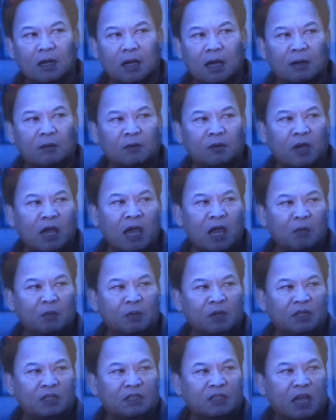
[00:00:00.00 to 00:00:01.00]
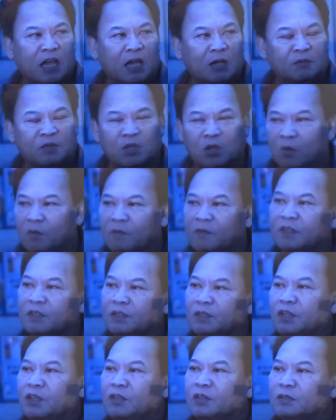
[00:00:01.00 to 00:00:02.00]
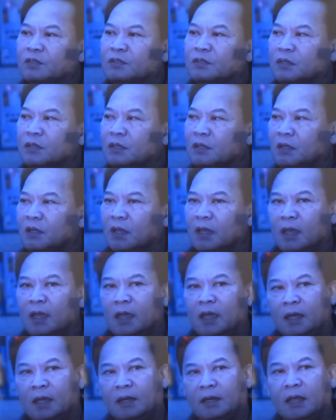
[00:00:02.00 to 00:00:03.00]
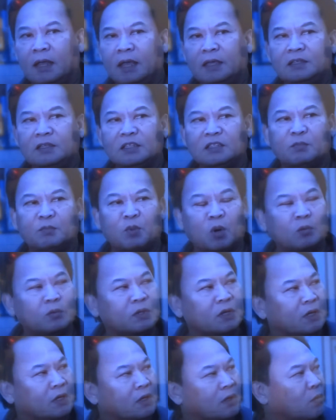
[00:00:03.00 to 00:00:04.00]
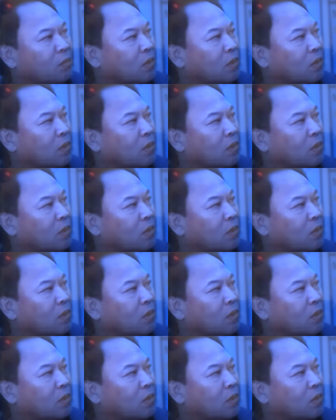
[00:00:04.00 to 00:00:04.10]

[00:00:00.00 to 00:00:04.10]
I don't know how many times over the years. And they just broke into